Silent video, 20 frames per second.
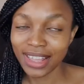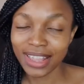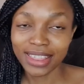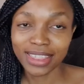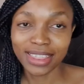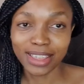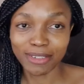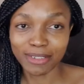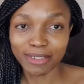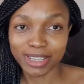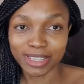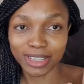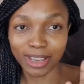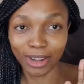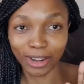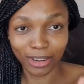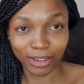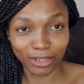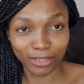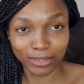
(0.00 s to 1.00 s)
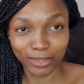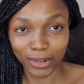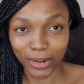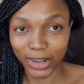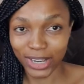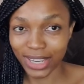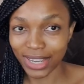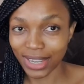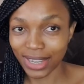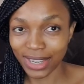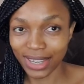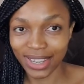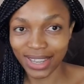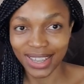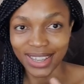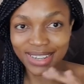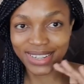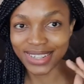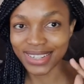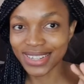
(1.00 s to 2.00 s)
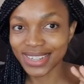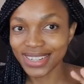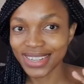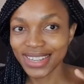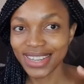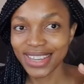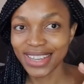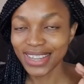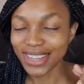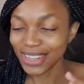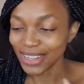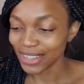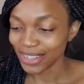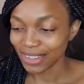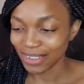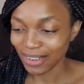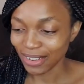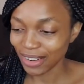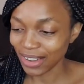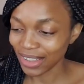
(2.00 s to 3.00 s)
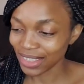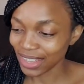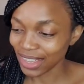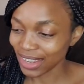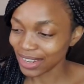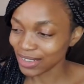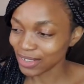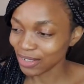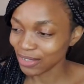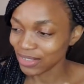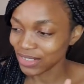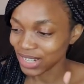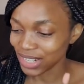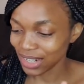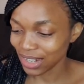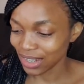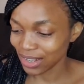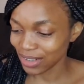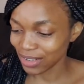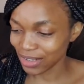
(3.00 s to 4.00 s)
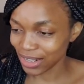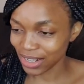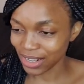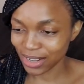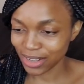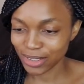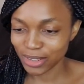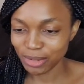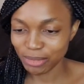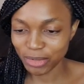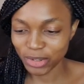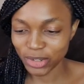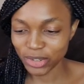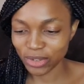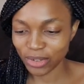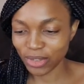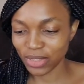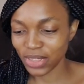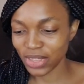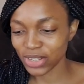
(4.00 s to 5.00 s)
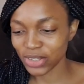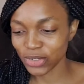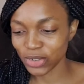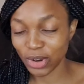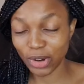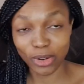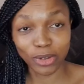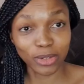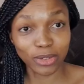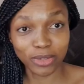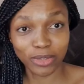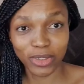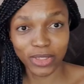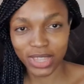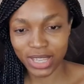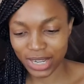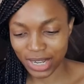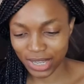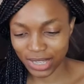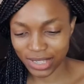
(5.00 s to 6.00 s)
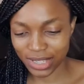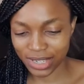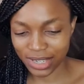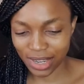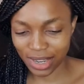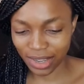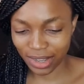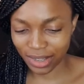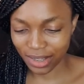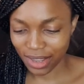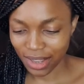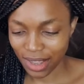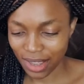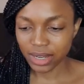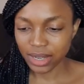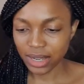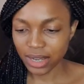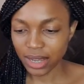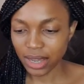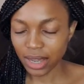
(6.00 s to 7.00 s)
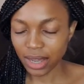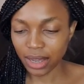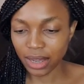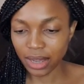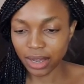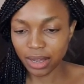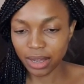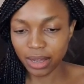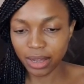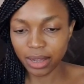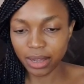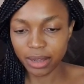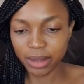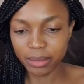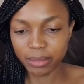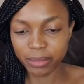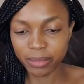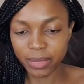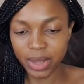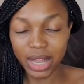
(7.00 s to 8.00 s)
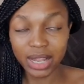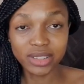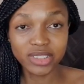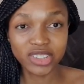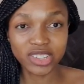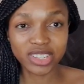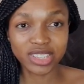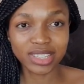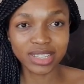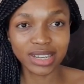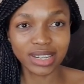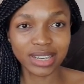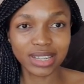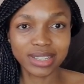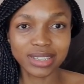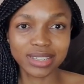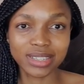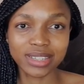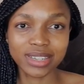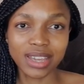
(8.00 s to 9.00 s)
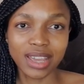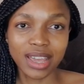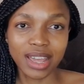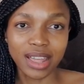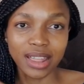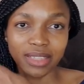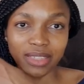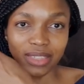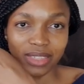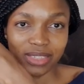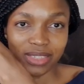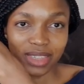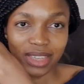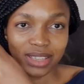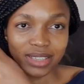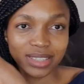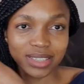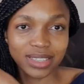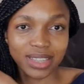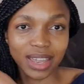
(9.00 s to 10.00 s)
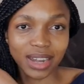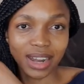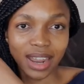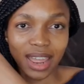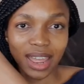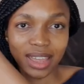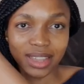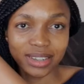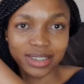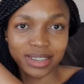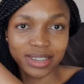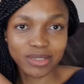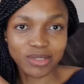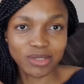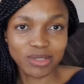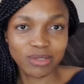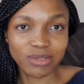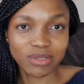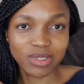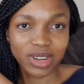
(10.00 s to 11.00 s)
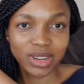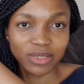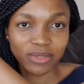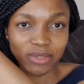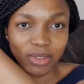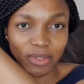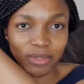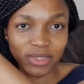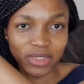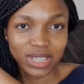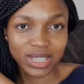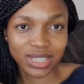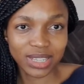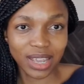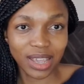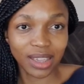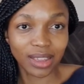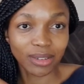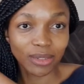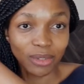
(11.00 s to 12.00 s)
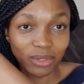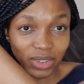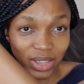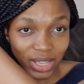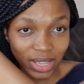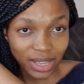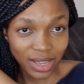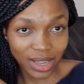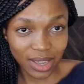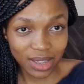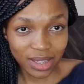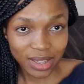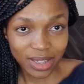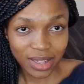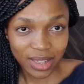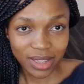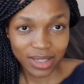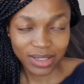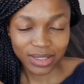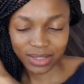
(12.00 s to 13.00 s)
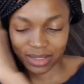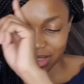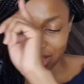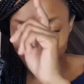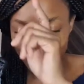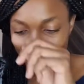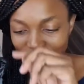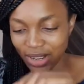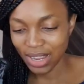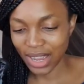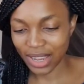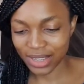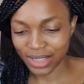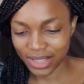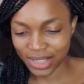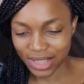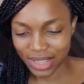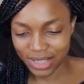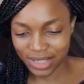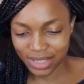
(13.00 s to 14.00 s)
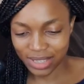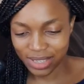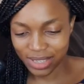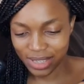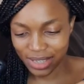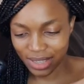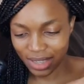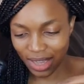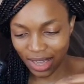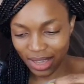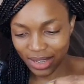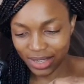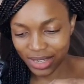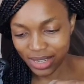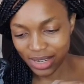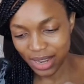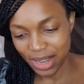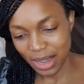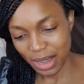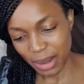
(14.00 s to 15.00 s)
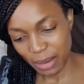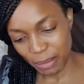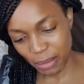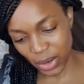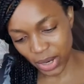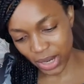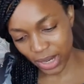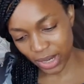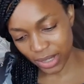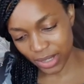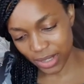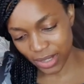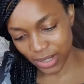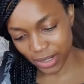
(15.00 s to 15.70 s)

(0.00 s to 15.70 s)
there was a lot of walking, and yeah, at the end of the day you needed to be sure that you're good for the next day. I'll just list the things that I had included for first aid over here so that you guys can see that. But